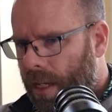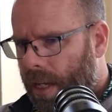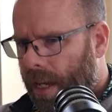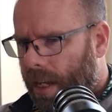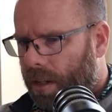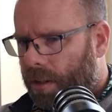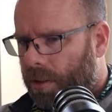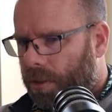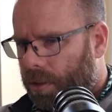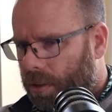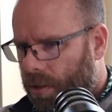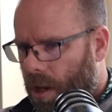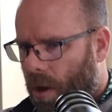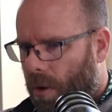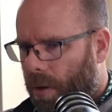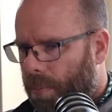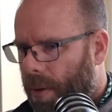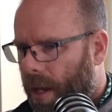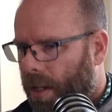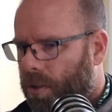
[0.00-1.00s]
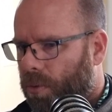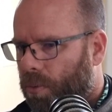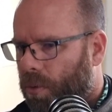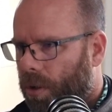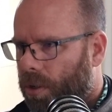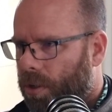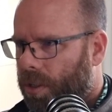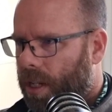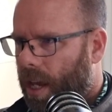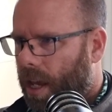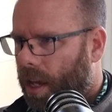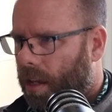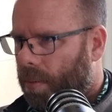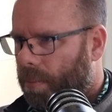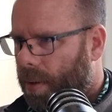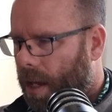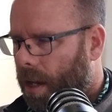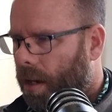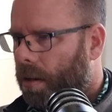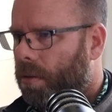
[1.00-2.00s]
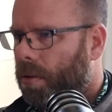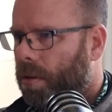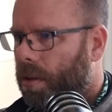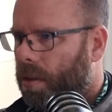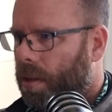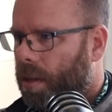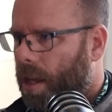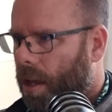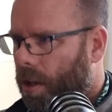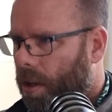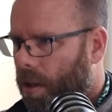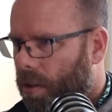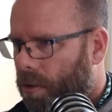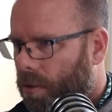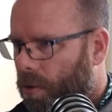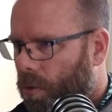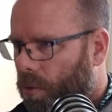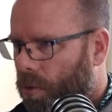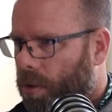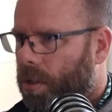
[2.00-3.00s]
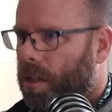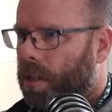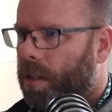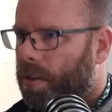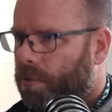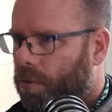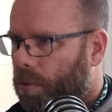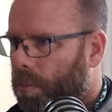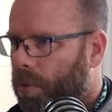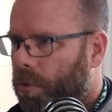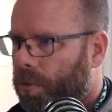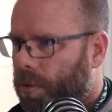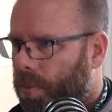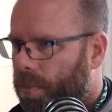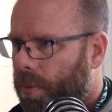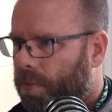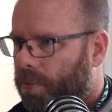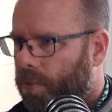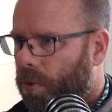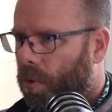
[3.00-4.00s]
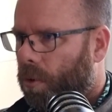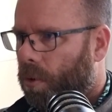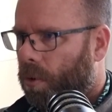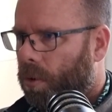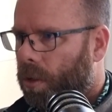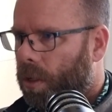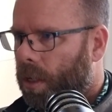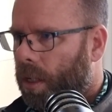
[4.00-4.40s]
And going back to what you're saying about all the deliverables before